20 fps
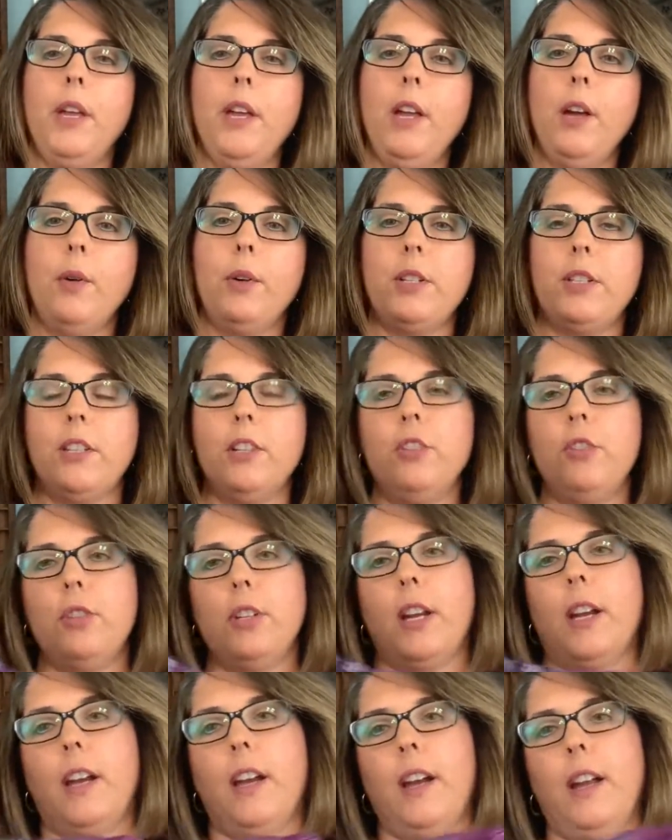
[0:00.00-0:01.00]
Which is
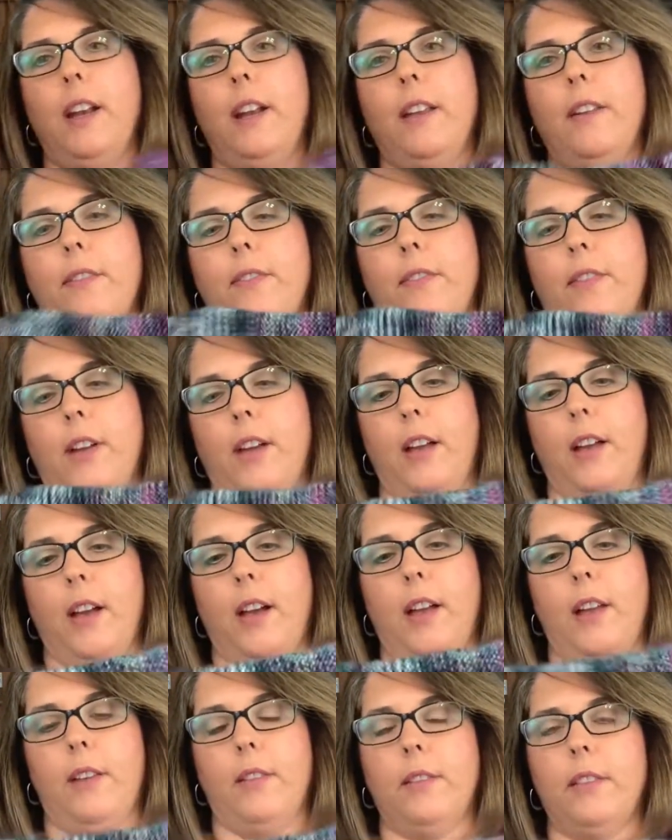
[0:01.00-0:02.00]
interesting.
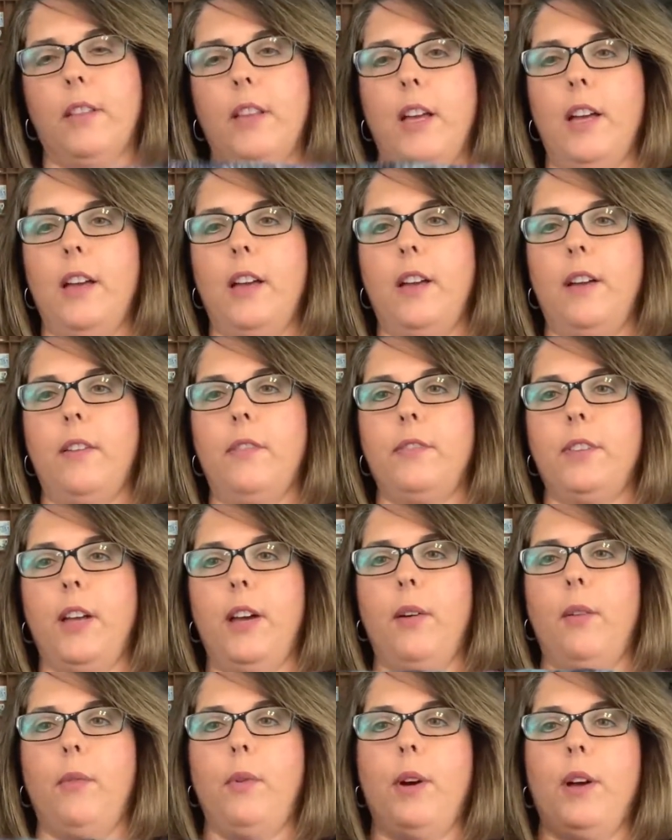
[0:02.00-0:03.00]
I loved
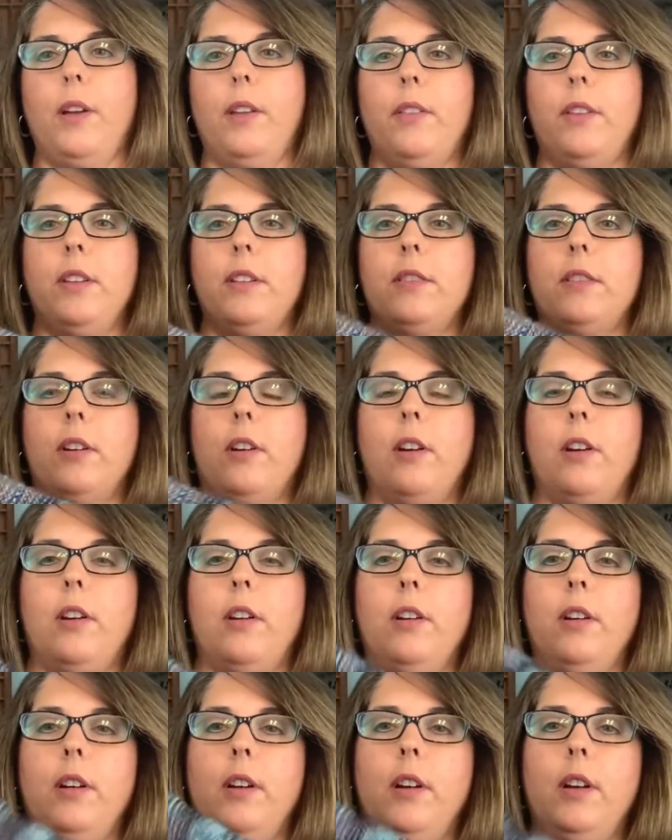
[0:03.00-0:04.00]
how well these
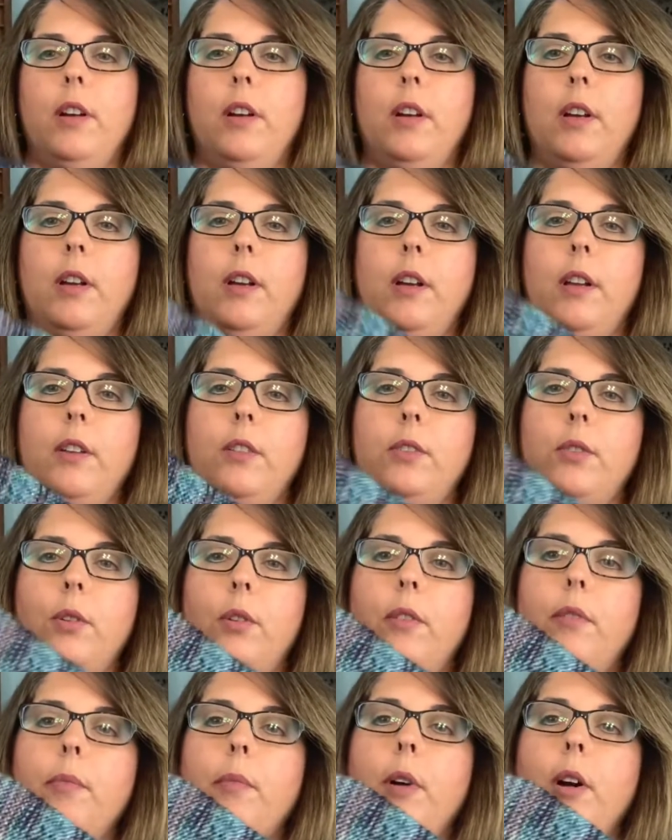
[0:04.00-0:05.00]
are
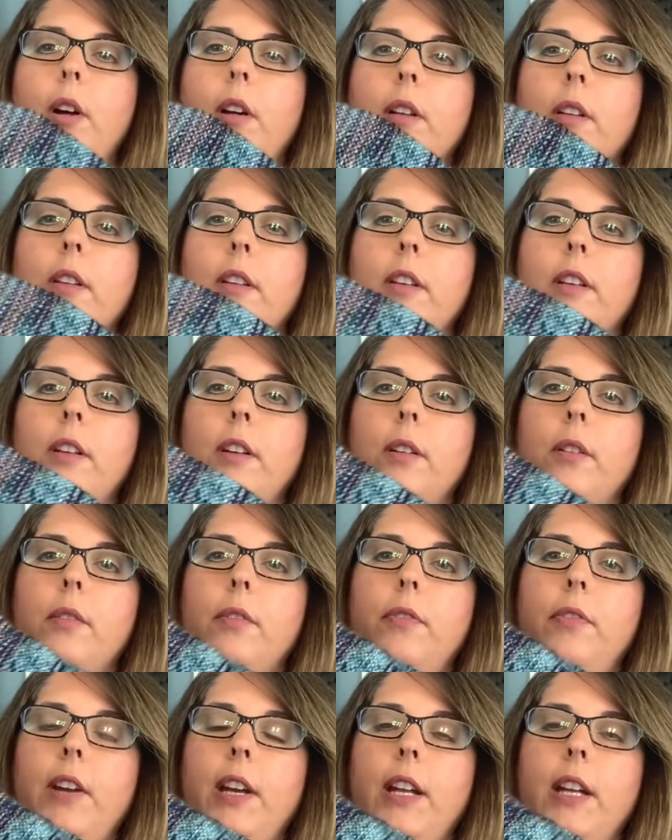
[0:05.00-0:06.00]
sort of
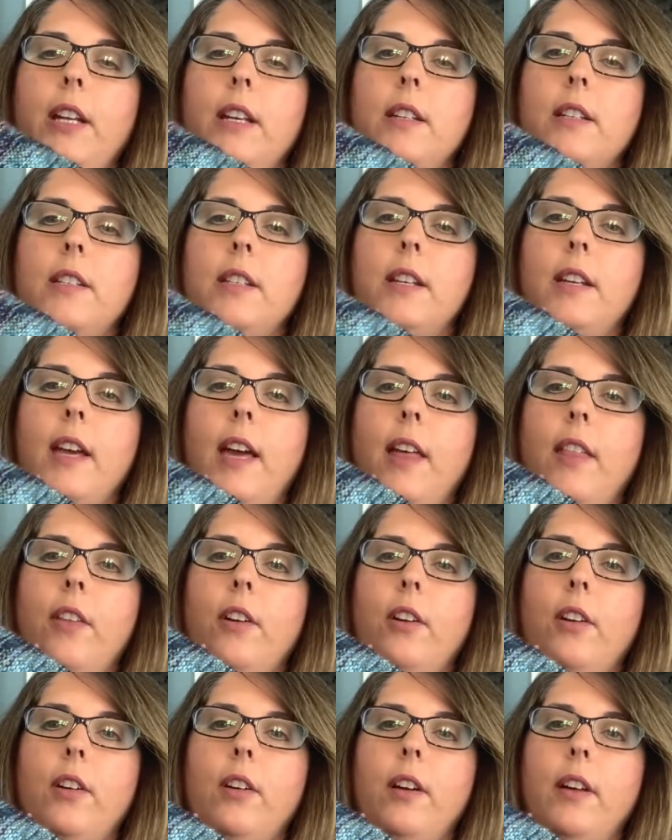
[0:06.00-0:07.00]
fading
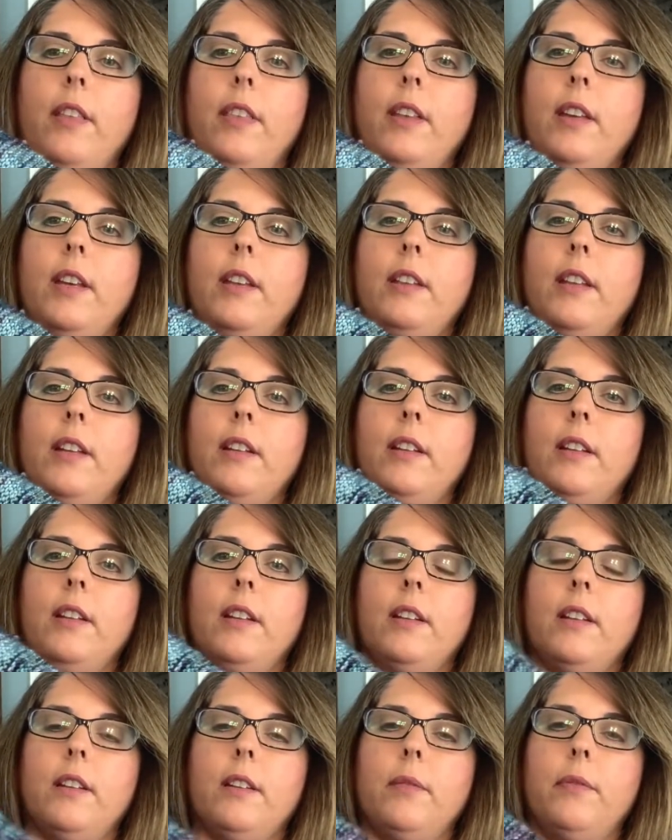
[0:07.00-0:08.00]
together. I think
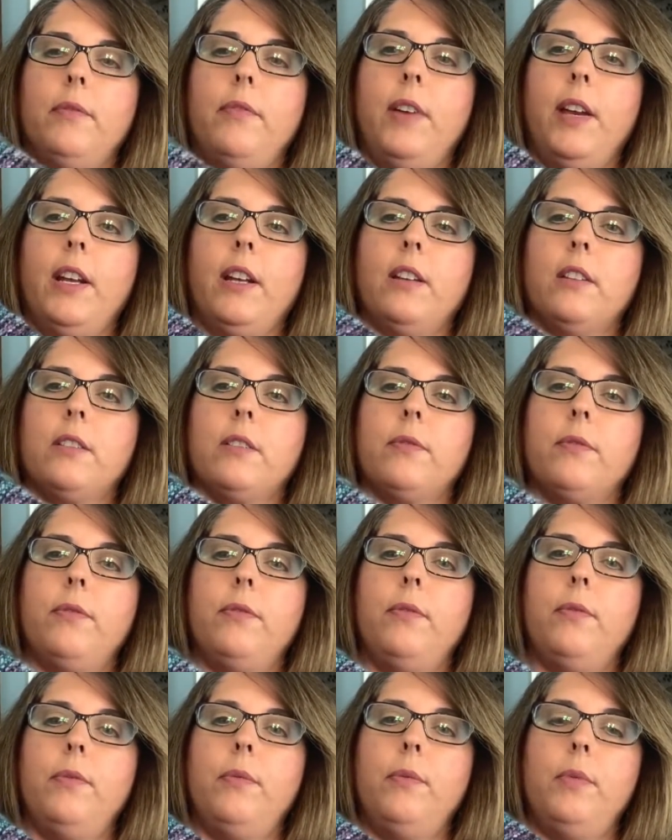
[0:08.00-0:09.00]
the fade is
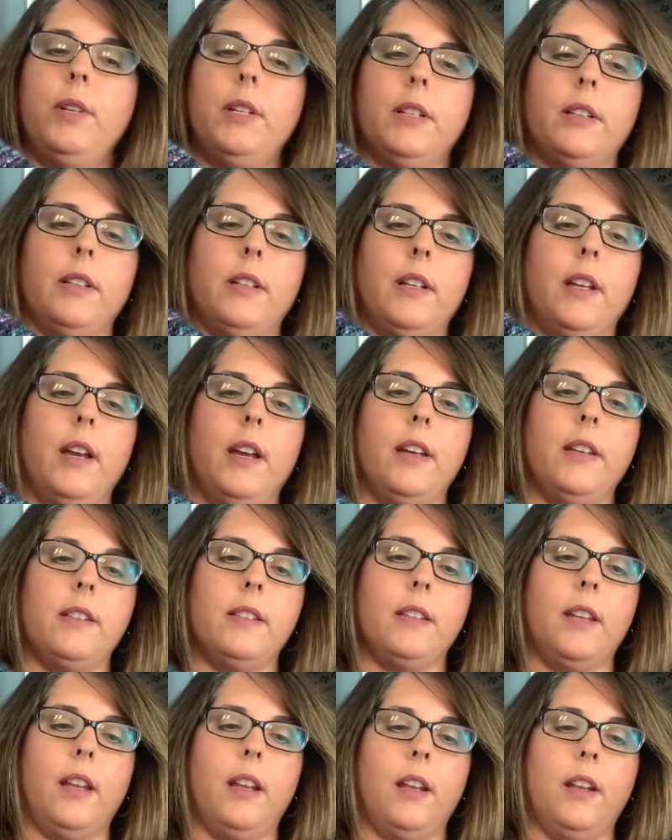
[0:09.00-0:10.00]
really
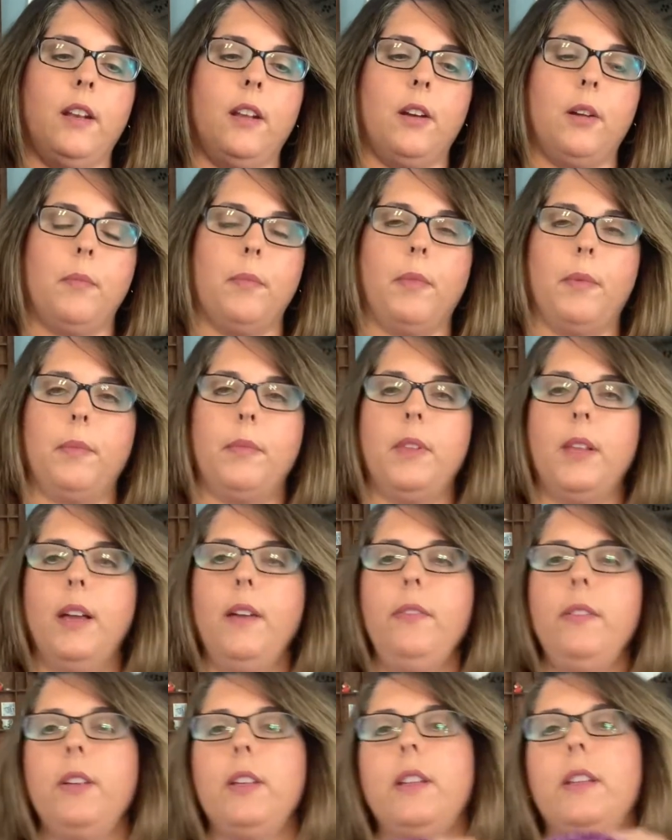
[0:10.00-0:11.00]
nice, and I'm
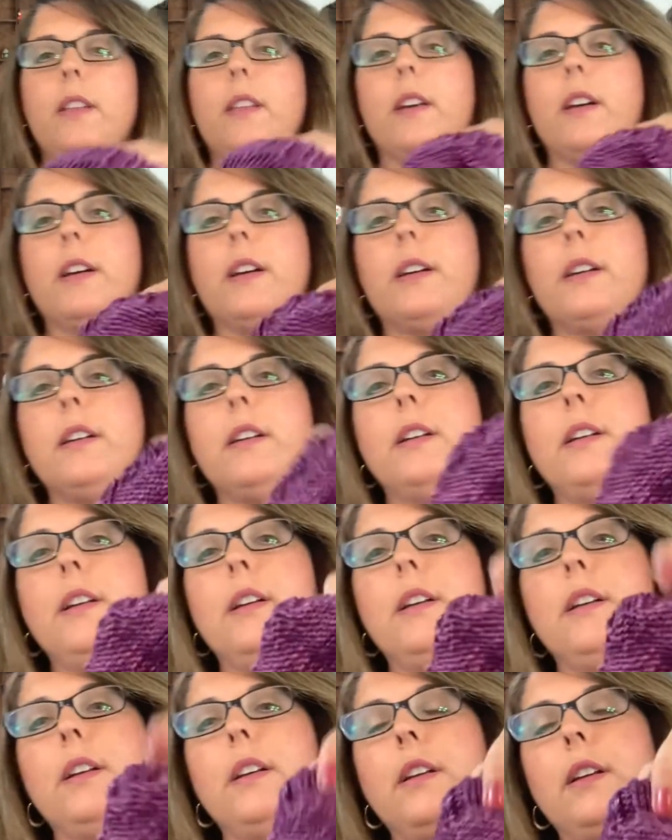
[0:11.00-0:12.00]
loving
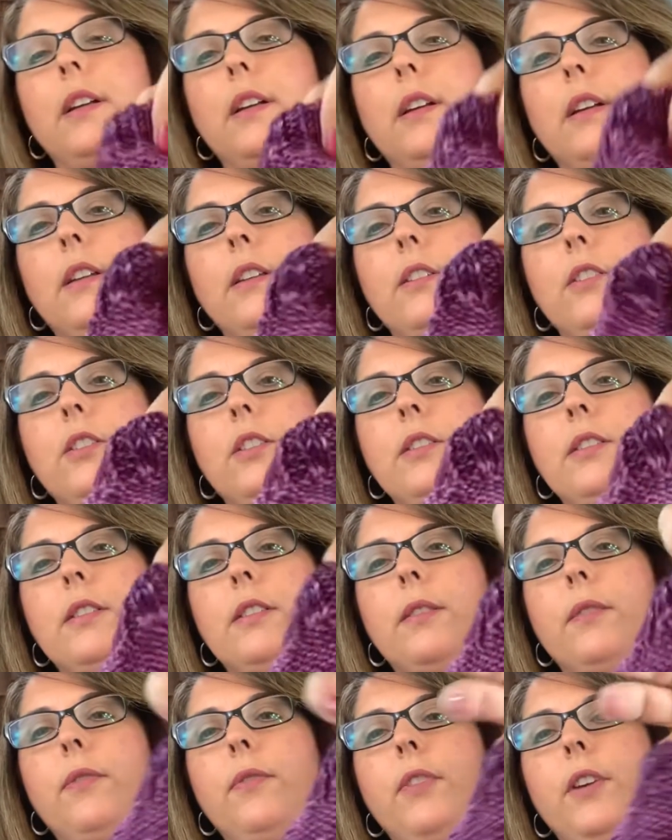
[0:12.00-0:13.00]
just
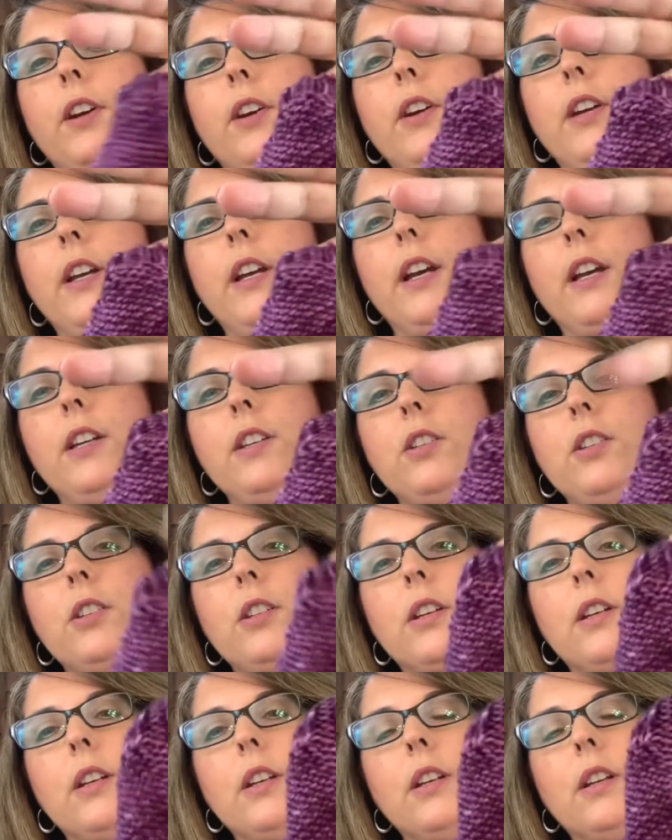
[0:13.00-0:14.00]
the
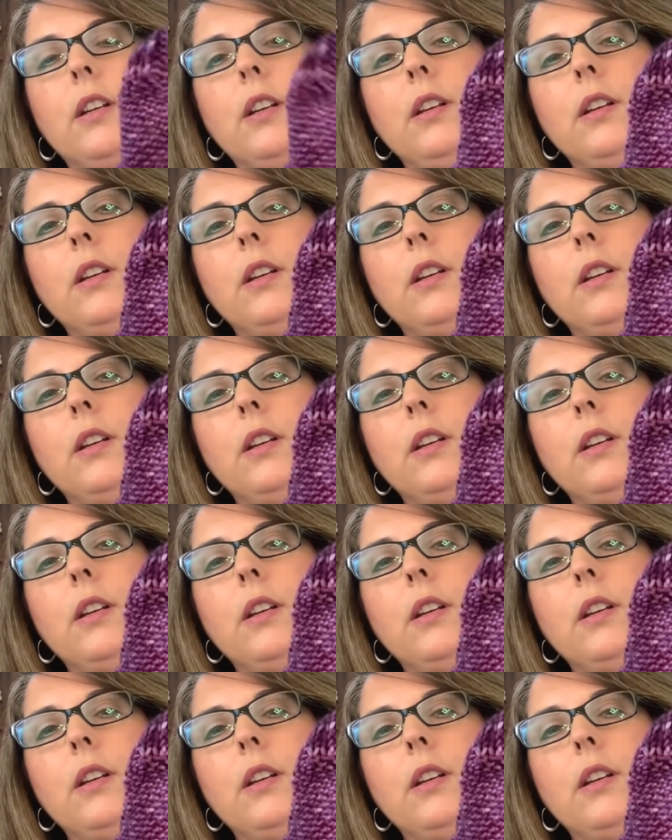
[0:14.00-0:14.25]
variation